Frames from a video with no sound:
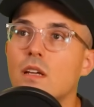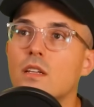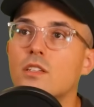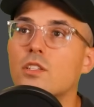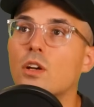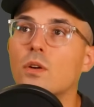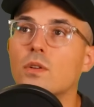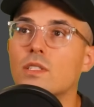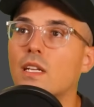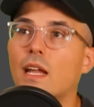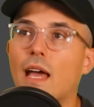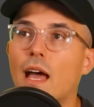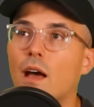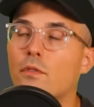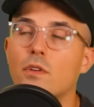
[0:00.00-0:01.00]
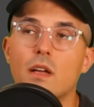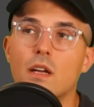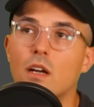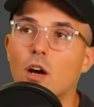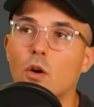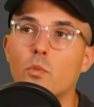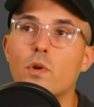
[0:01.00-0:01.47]
So it's going to have
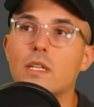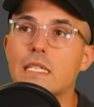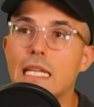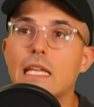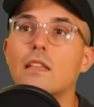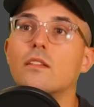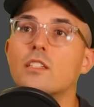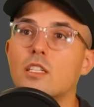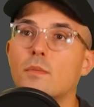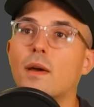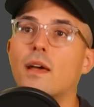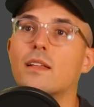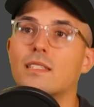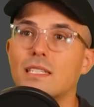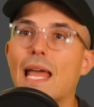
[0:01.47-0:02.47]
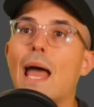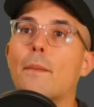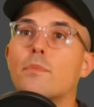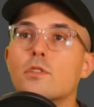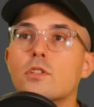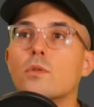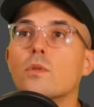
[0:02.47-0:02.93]
a ridiculous amount of
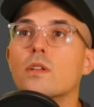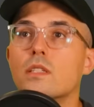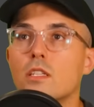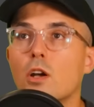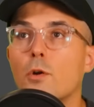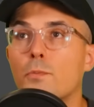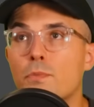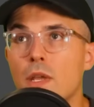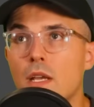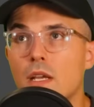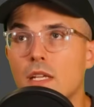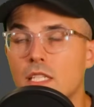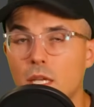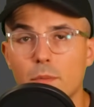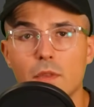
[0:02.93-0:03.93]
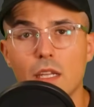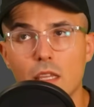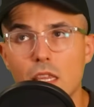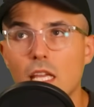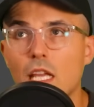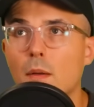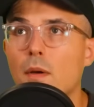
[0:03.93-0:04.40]
snap to it. So something to
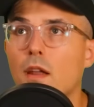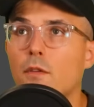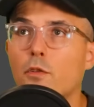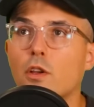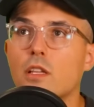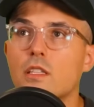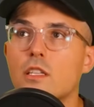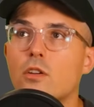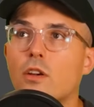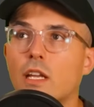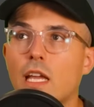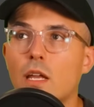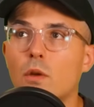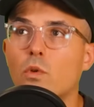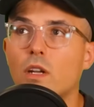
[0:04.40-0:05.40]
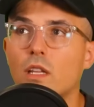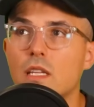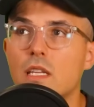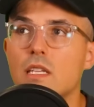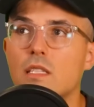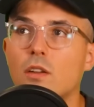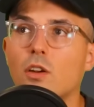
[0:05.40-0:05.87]
think about if you're considering getting one of
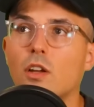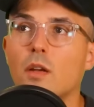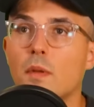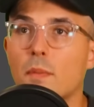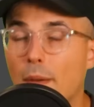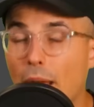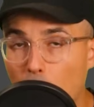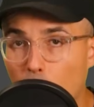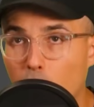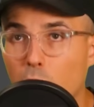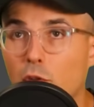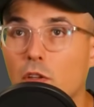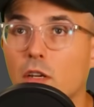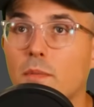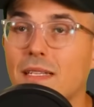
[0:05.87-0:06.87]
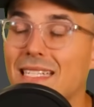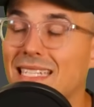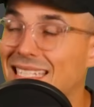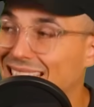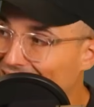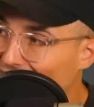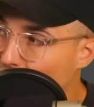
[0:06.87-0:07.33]
these. They're going to be powerful. They're going to be
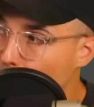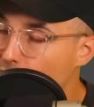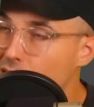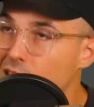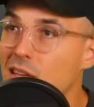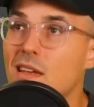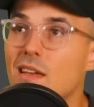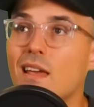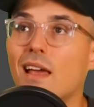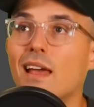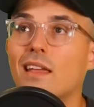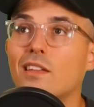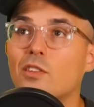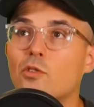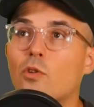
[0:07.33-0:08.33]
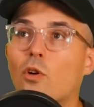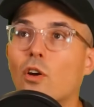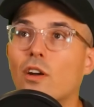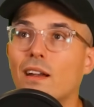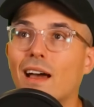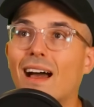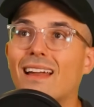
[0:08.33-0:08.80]
snappy. And you
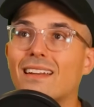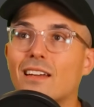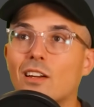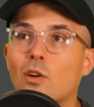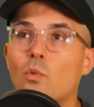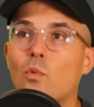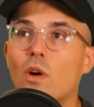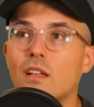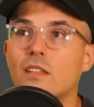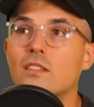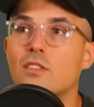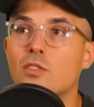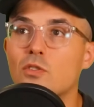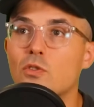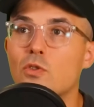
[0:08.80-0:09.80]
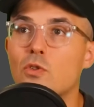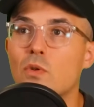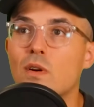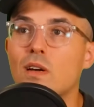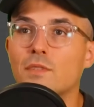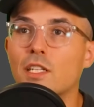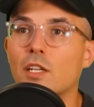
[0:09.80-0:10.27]
are not going to want
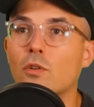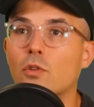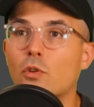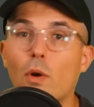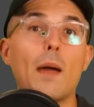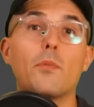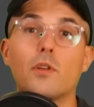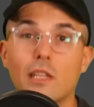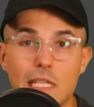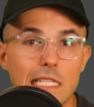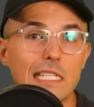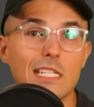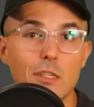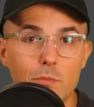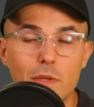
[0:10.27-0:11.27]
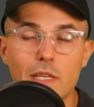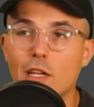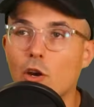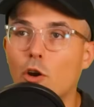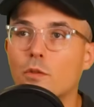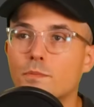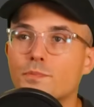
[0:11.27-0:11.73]
to, you know, grab one of these as a
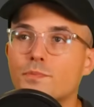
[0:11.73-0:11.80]
beginner.